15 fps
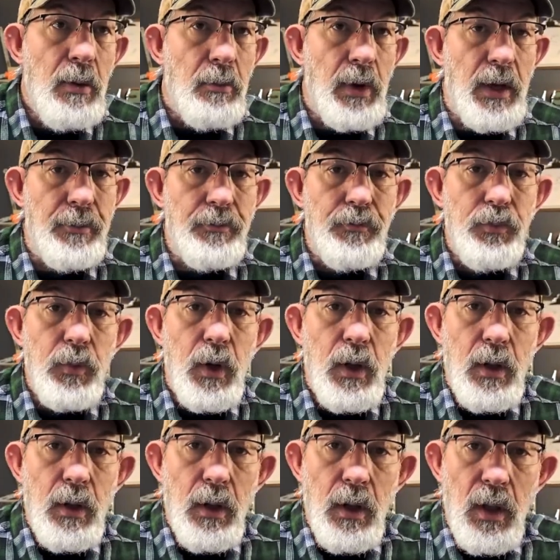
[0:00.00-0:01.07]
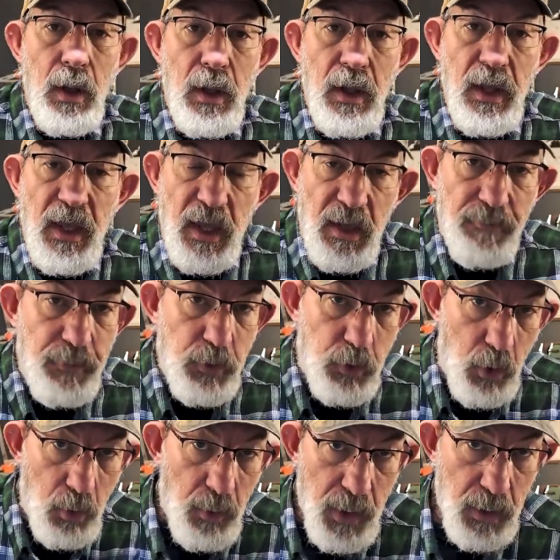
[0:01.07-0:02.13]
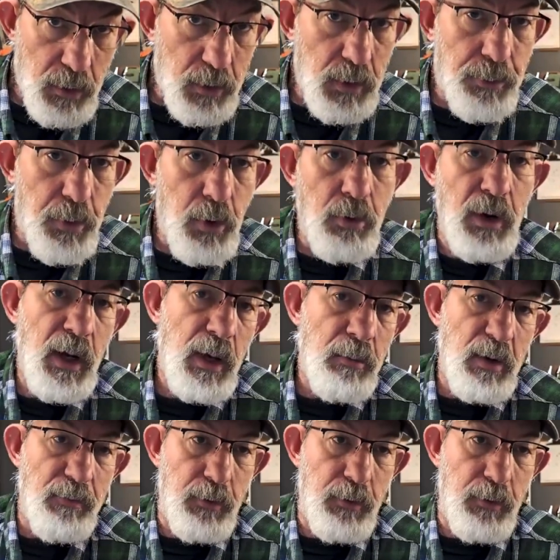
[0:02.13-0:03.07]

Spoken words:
But if you don't want to learn the program,